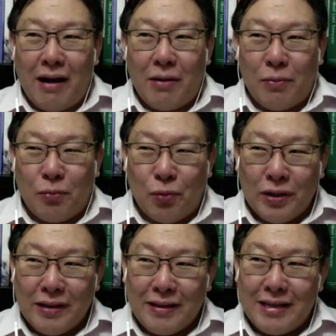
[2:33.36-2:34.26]
what
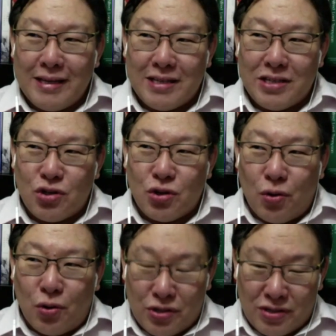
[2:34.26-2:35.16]
this
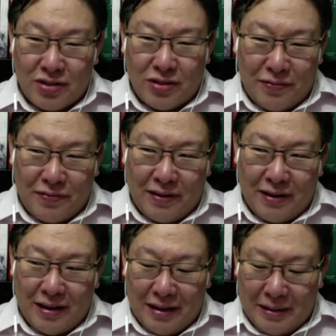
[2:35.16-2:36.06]
choice of
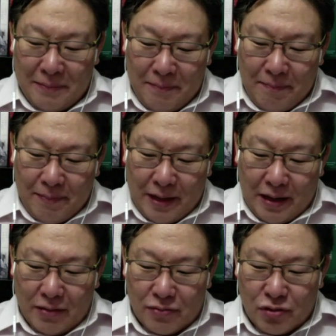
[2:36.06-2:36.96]

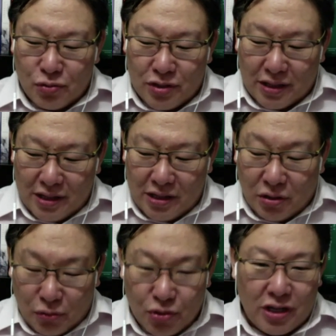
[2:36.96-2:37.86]
choosing the
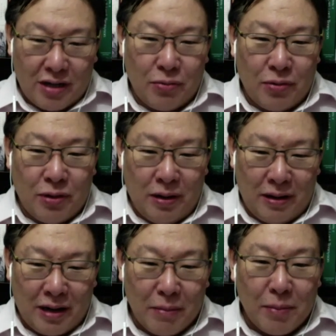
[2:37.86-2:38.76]
Yakutia come
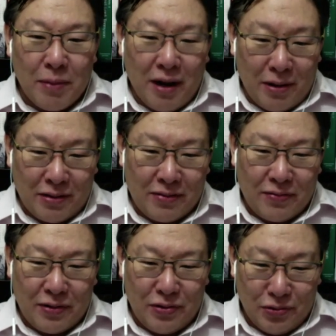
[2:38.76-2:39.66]
about for
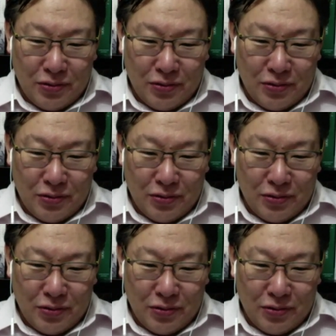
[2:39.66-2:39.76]
you?